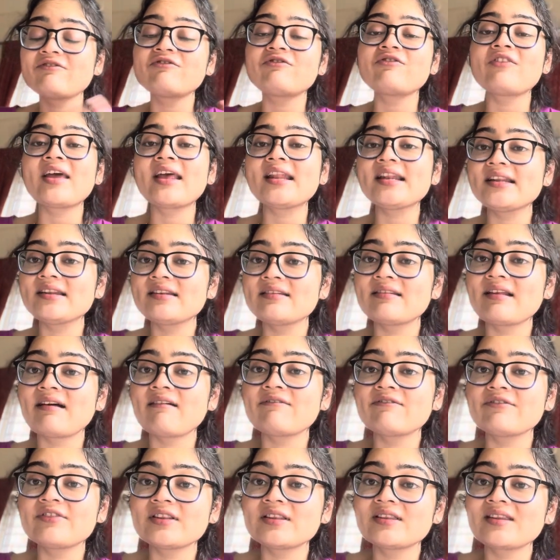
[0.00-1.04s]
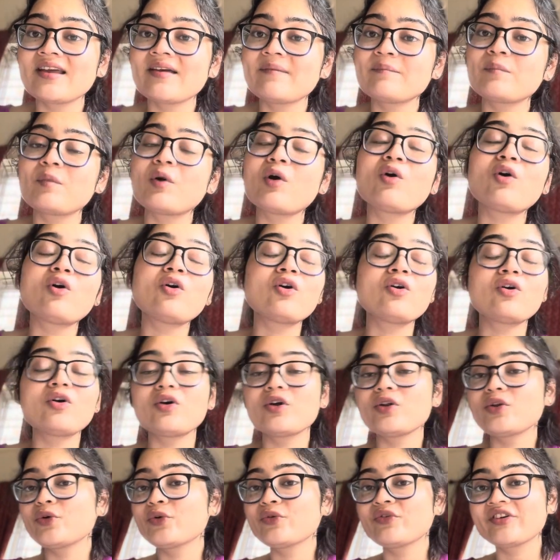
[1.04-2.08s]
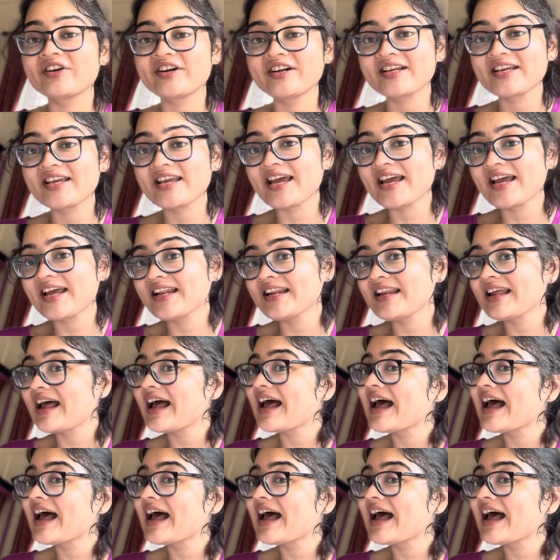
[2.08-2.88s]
fell in love with them all over again.